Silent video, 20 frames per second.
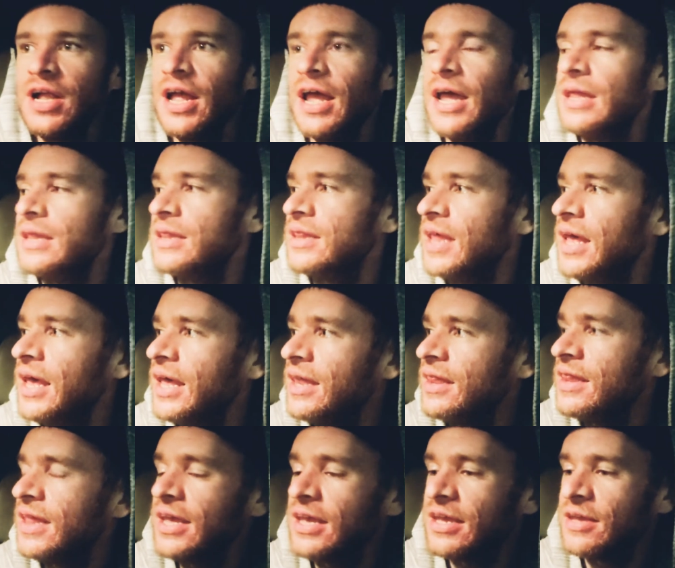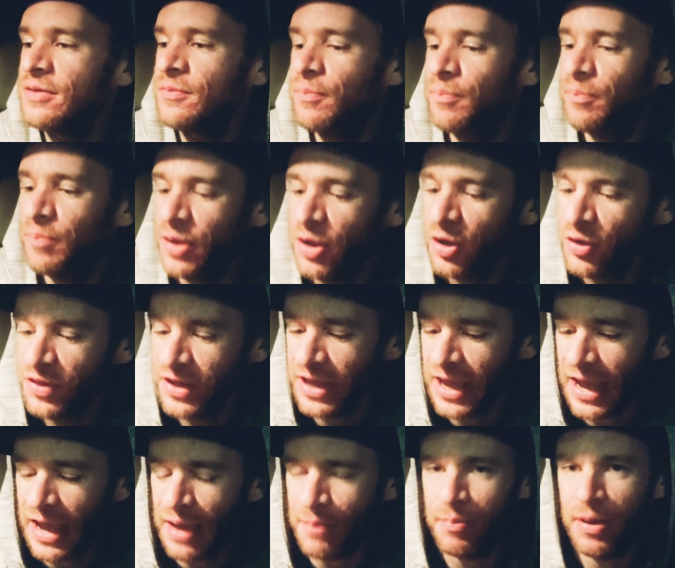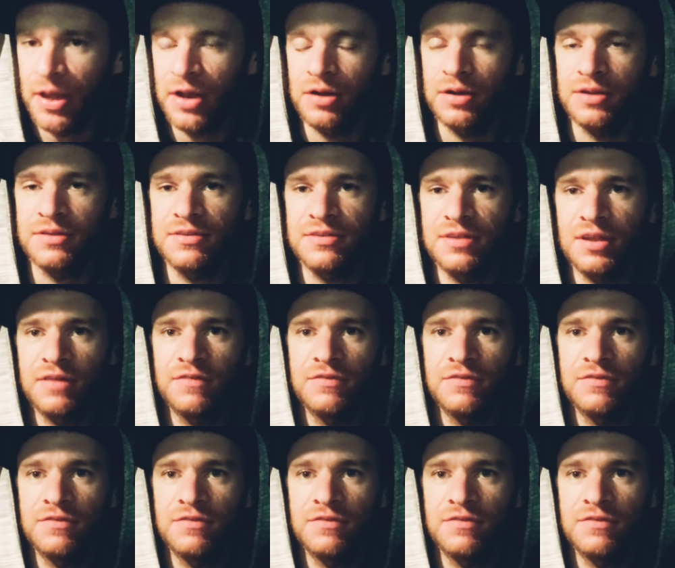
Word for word: And then they could build the app better instead